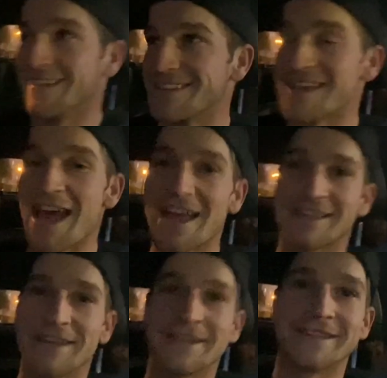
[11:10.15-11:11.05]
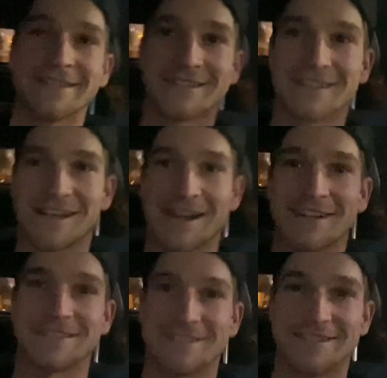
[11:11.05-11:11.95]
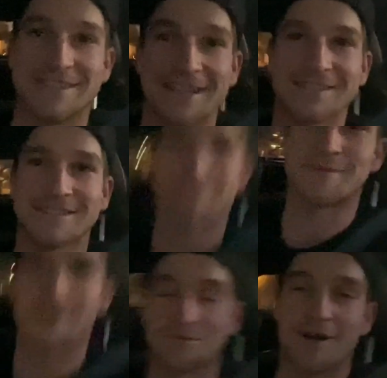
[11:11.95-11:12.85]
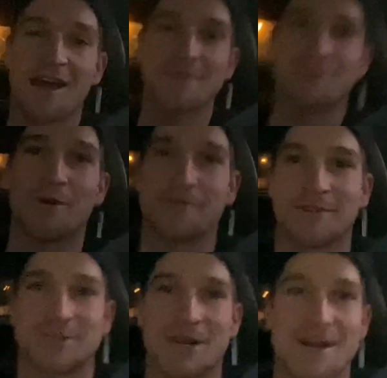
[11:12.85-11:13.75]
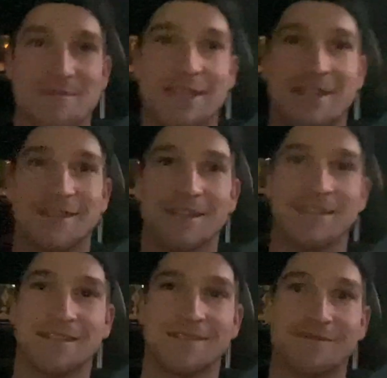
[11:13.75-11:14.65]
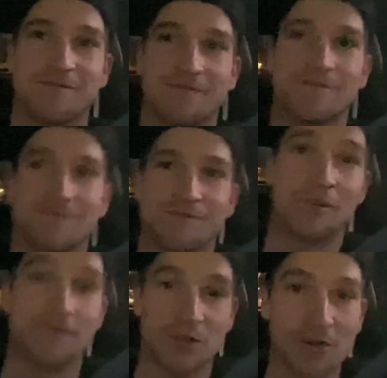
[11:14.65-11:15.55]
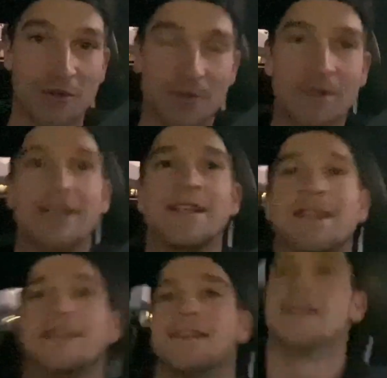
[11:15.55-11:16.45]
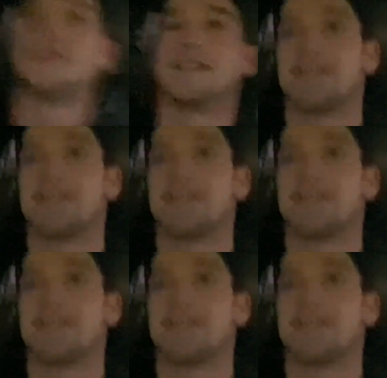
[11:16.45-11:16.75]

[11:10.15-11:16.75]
Sadly, kind of dissed my pride board for drop knee in the review, and then